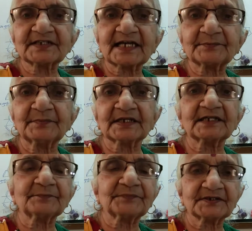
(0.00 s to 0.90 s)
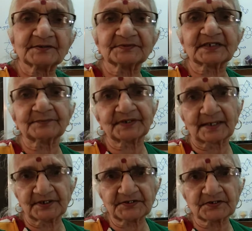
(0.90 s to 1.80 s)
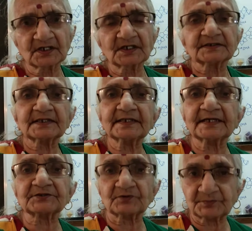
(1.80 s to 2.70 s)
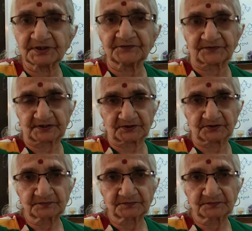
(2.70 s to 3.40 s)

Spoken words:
like making prisms and pyramids. The nets will be different.